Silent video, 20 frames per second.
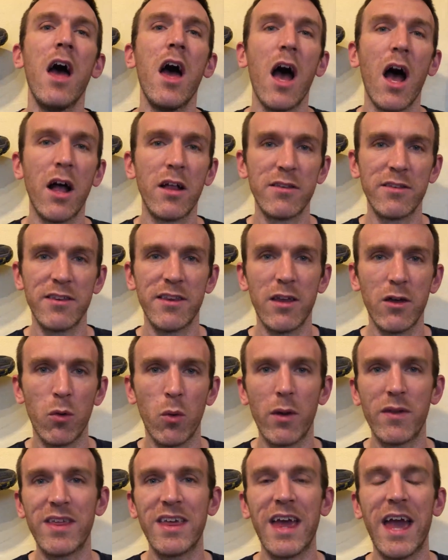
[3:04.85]

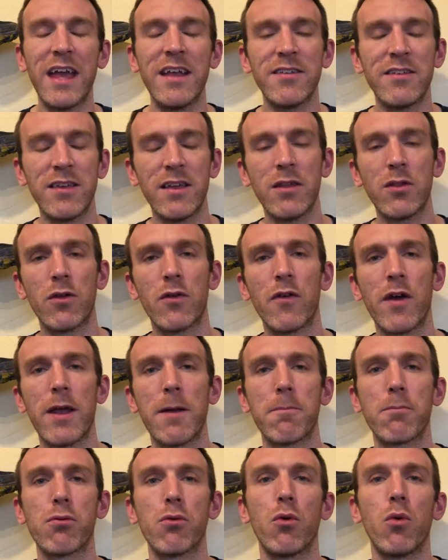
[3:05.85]
until the 18th of
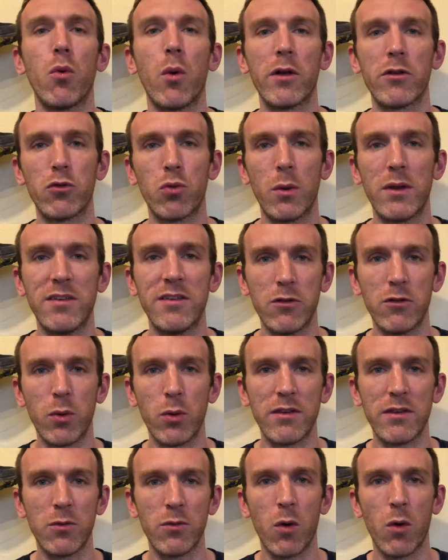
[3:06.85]
April
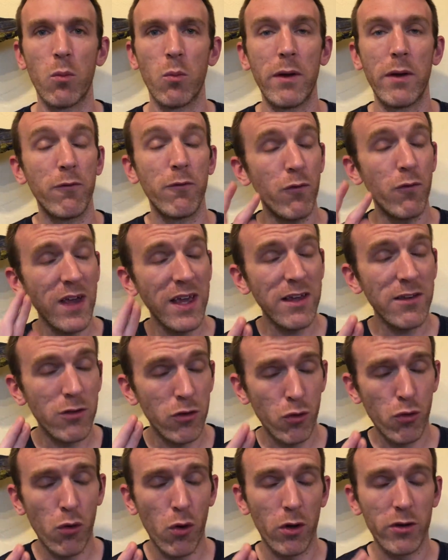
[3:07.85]
2021, when, fingers
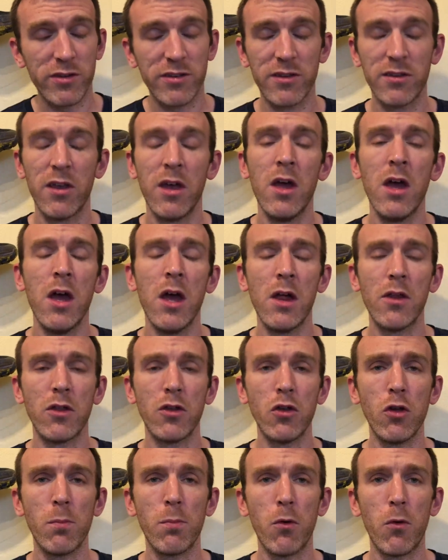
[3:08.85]
crossed, the
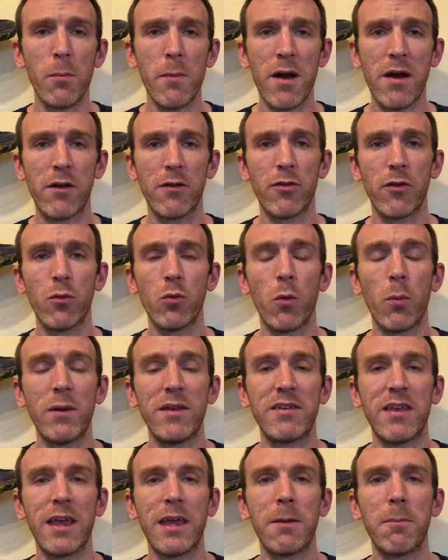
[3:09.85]
Newport Marathon will be
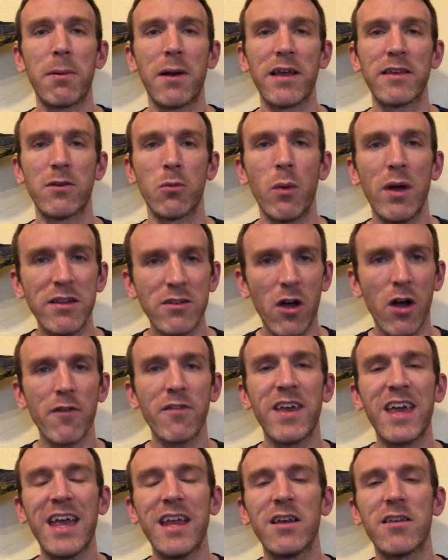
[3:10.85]
taking place. And we're
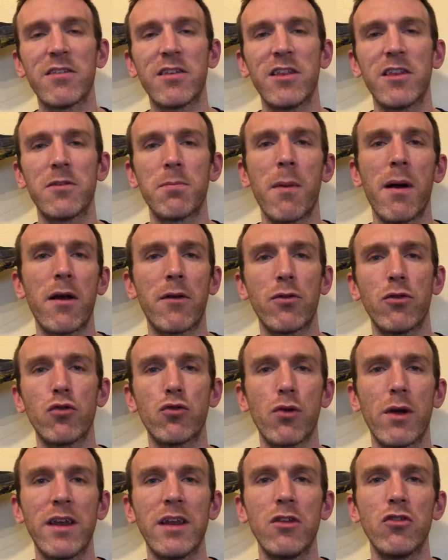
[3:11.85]
diving into this marathon
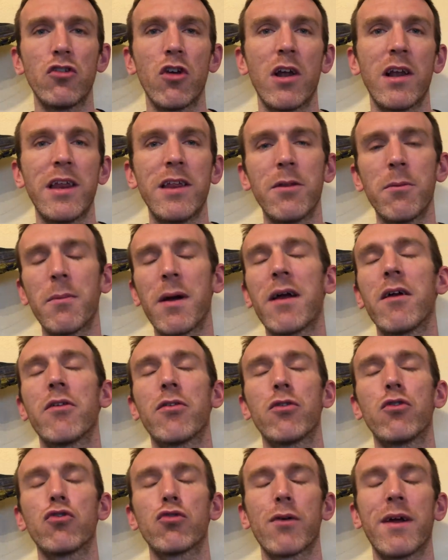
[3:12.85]
training journey. The
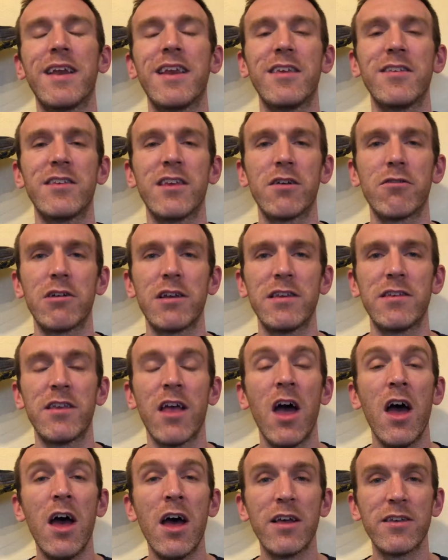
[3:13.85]
marathon training series
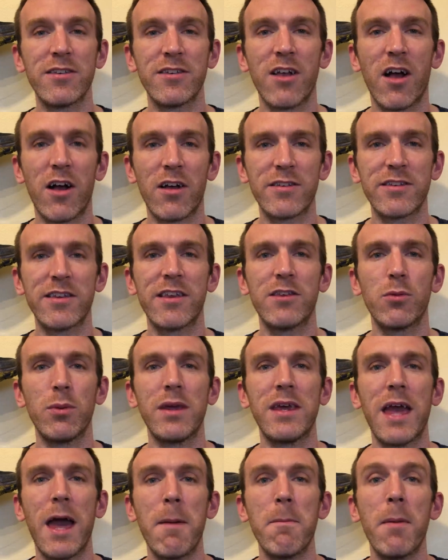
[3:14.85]
starts this
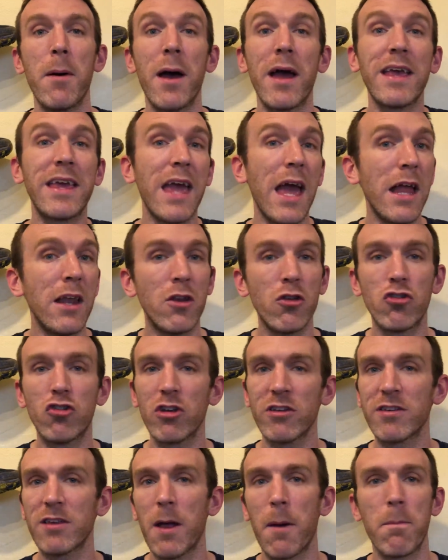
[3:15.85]
weekend. But again,
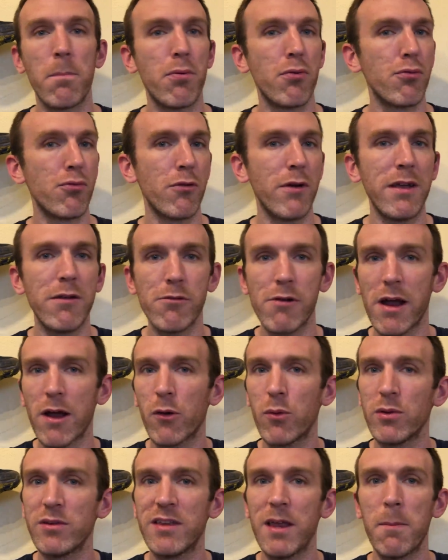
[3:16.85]
just a
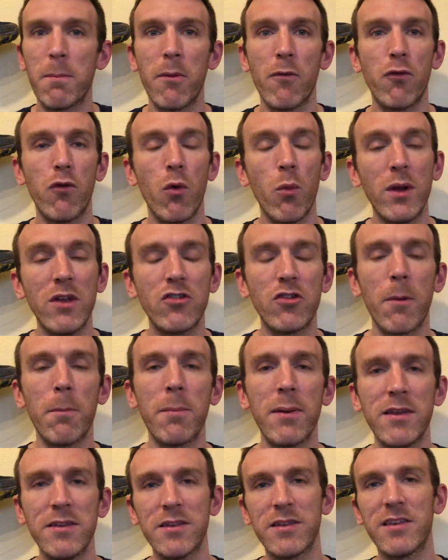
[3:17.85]
prerequisite. Before we jump
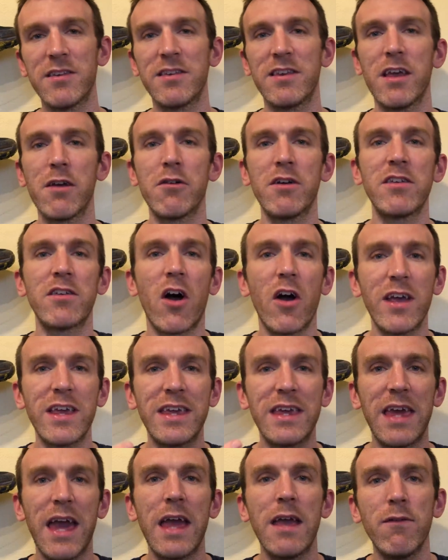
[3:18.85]
into the series, I
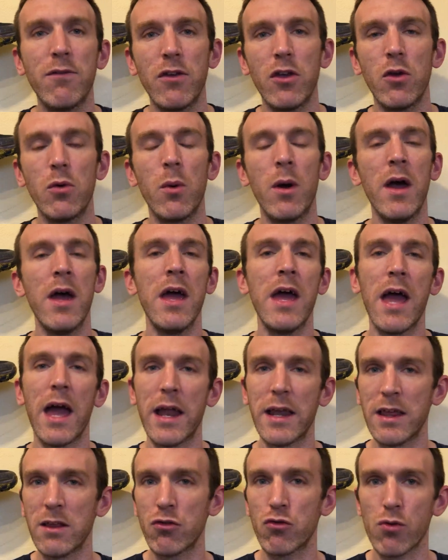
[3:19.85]
gave you
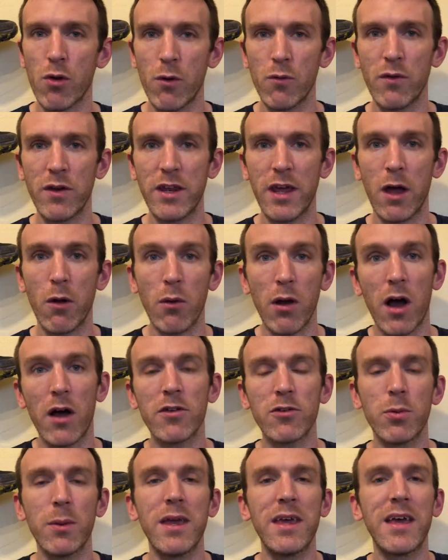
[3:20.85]
an intro video
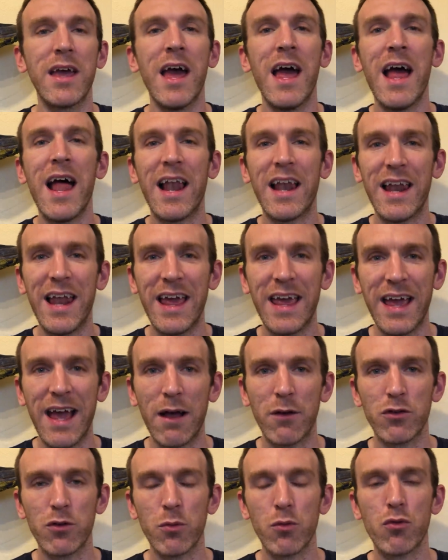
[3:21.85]
last week, laying
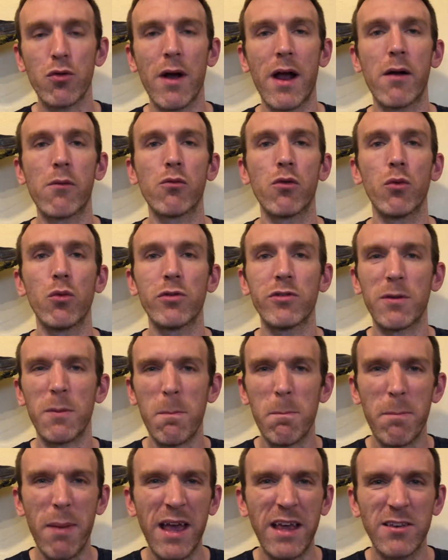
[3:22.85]
out some ground rules,
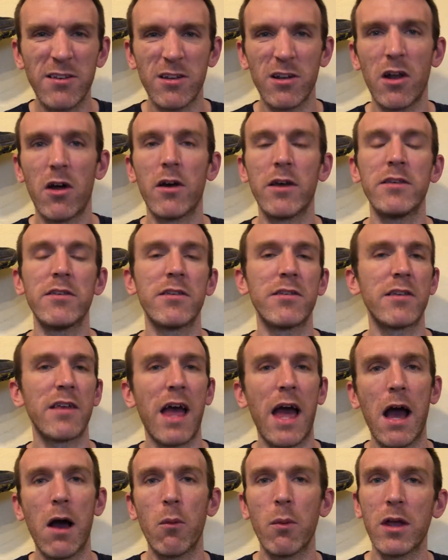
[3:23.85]
some baselines as to
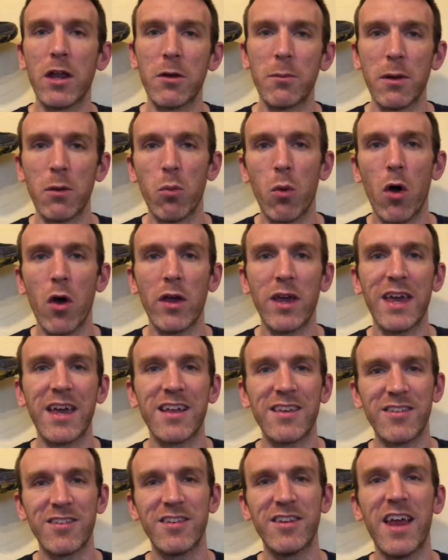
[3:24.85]
how we're going to be working.
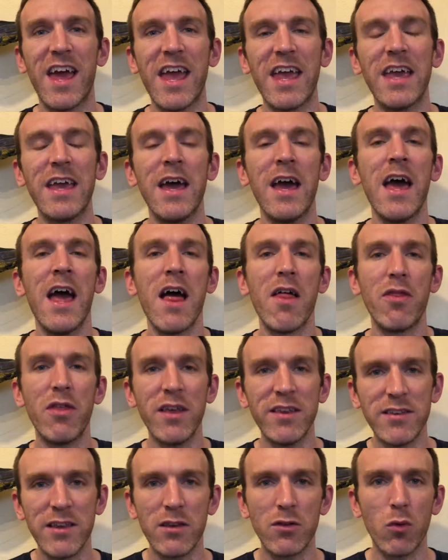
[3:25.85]
And today,
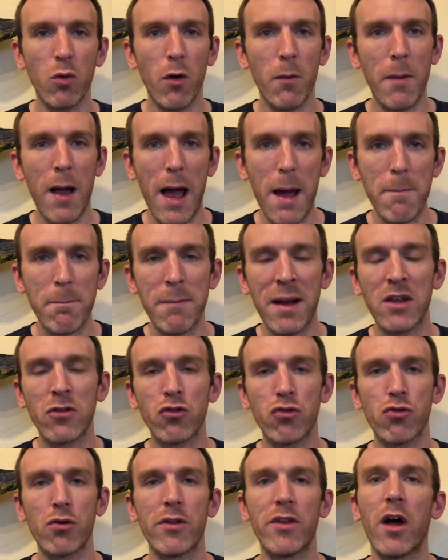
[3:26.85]
this is all about a
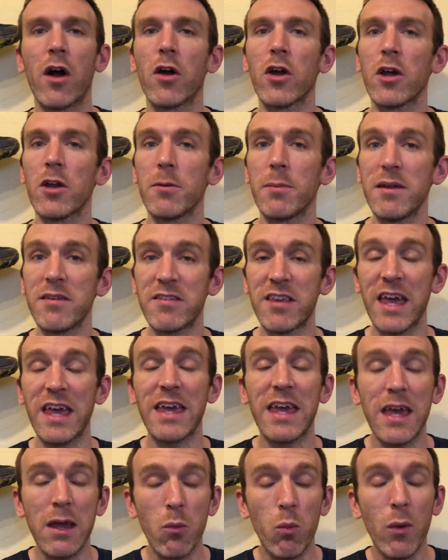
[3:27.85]
mantra that I'm going to be
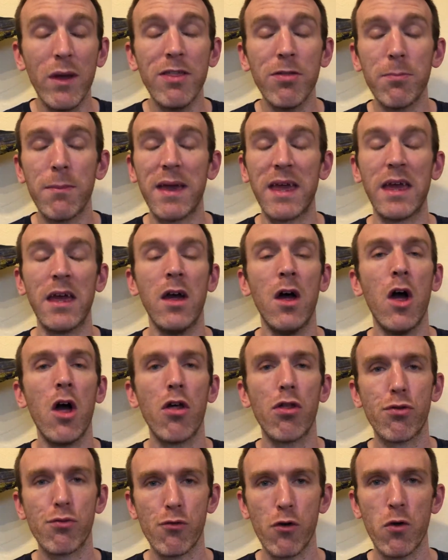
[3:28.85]
taking with me
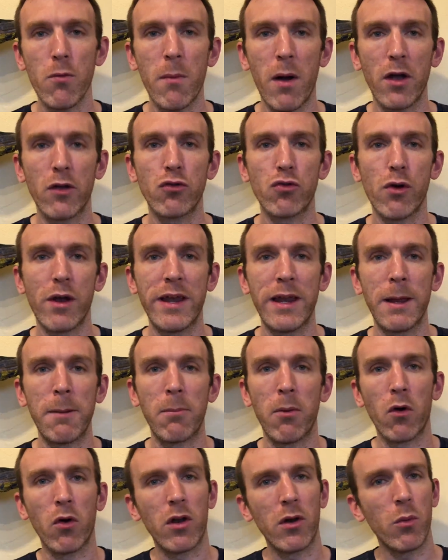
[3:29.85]
through my training
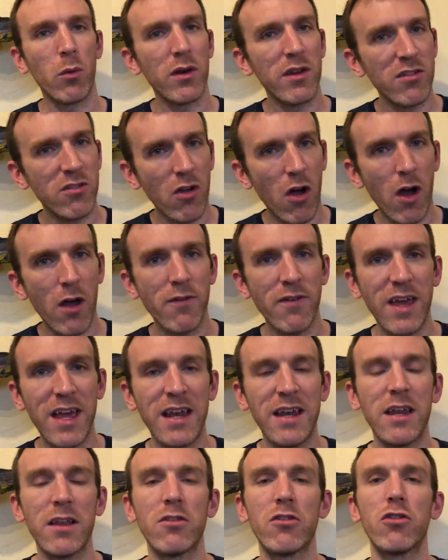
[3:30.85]
block. And I want to dive
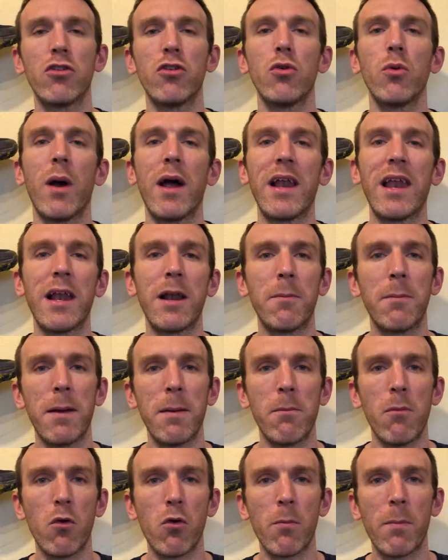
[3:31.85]
into a little bit
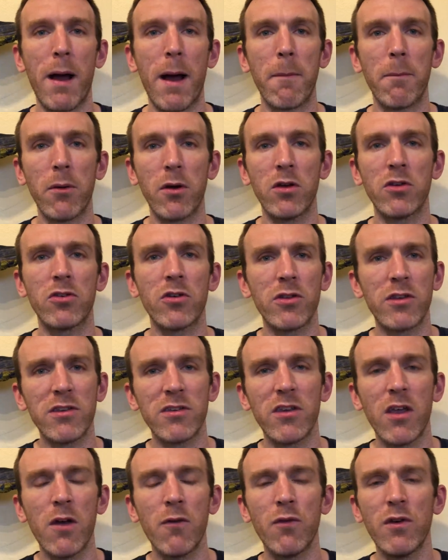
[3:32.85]
more about, because on the
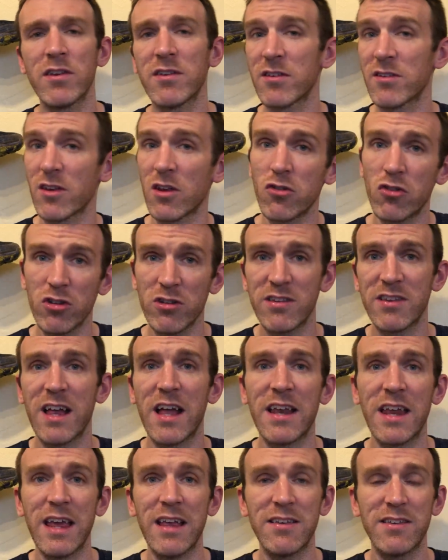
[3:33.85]
surface, as I just
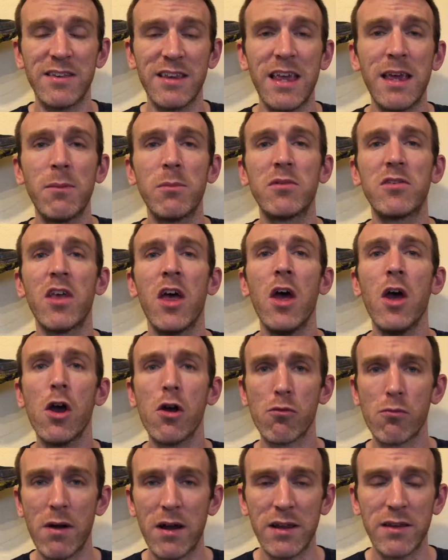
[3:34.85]
said, it seems
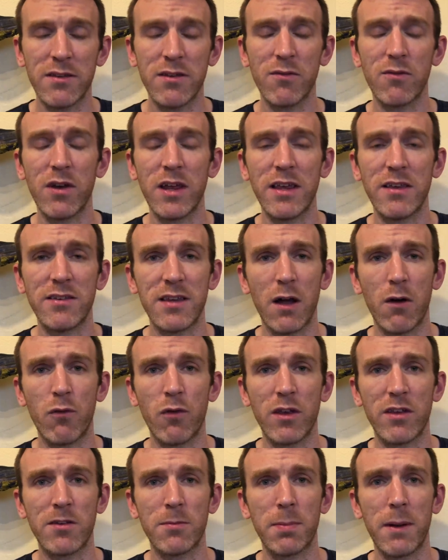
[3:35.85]
relatively
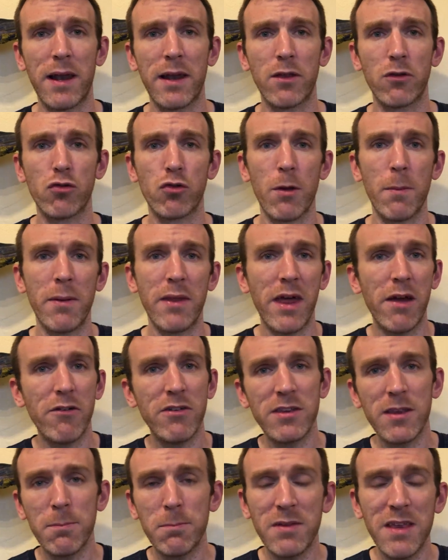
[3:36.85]
self-explanatory, but there
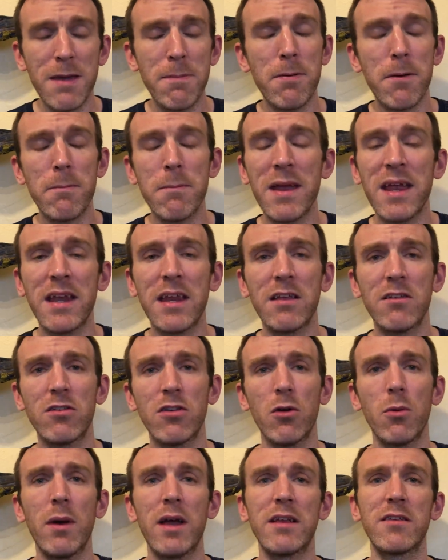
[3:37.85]
is a deeper meaning
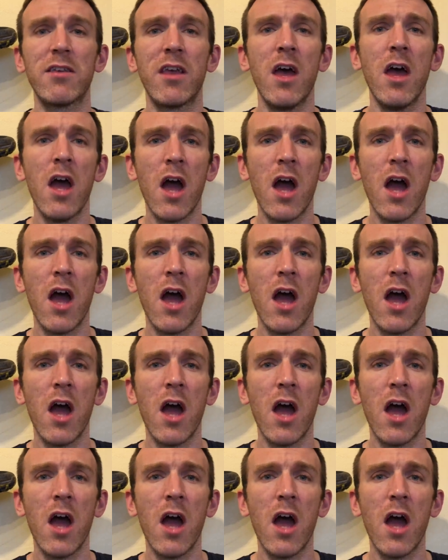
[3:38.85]
to it.